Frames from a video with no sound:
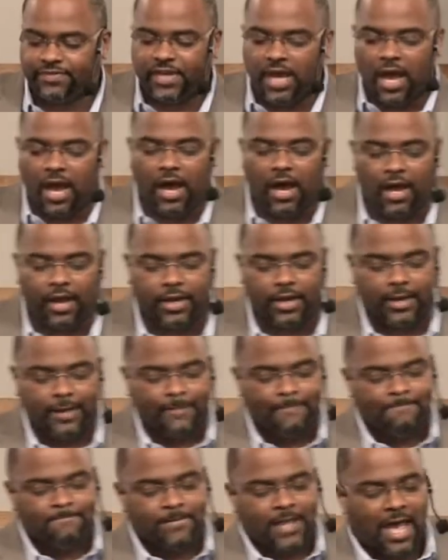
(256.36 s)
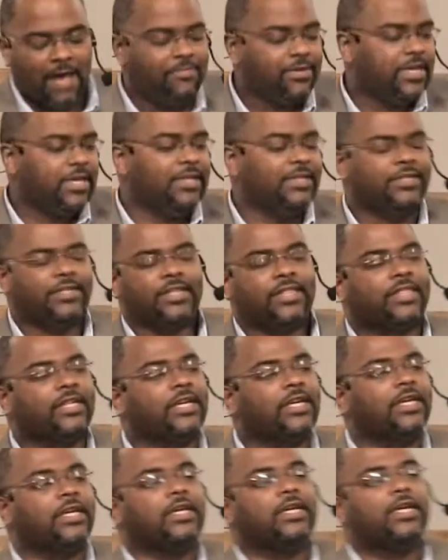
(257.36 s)
God, I begin to
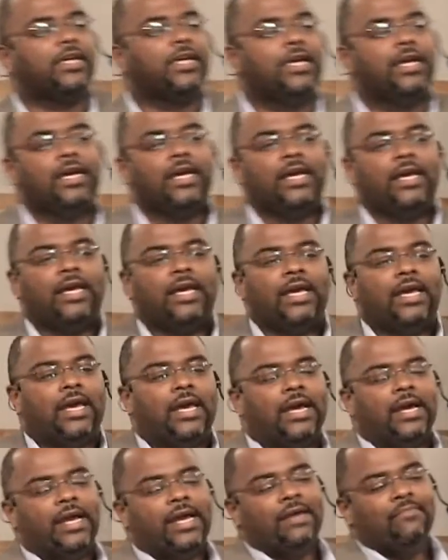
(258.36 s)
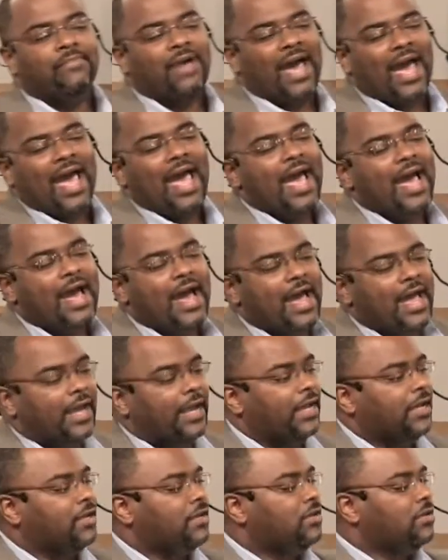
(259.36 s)
think, am
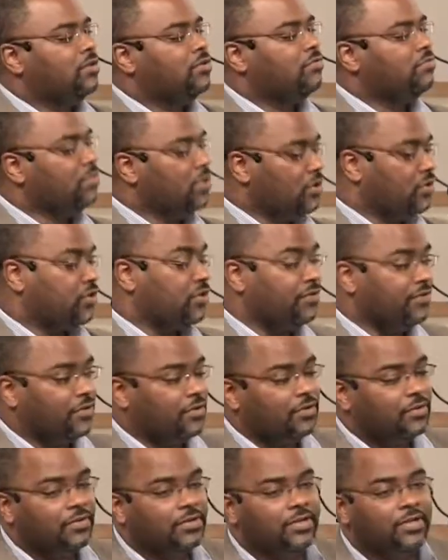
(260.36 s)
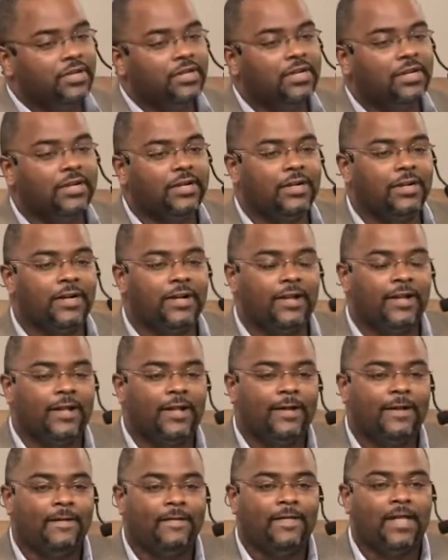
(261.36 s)
I merciful?
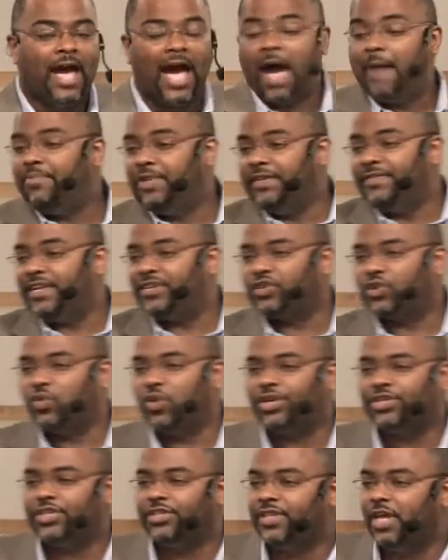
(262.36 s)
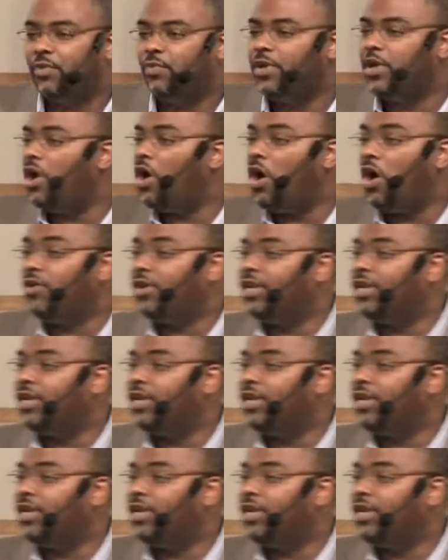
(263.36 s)
I believe that's a question that we all